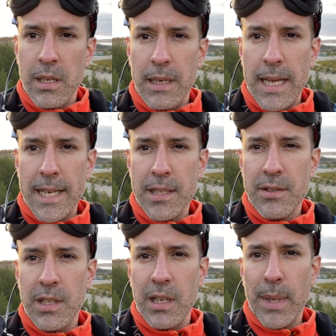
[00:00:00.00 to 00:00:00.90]

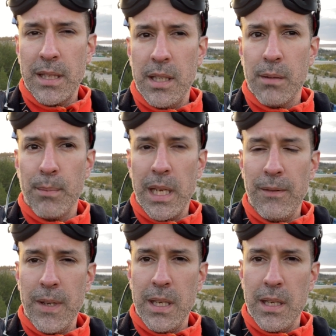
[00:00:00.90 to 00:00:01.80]
nice cinematic
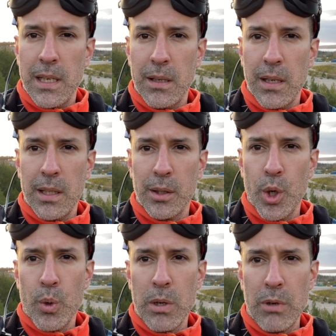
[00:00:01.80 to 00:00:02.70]
maybe and, and
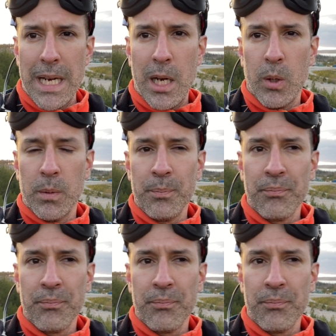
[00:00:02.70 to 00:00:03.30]
go around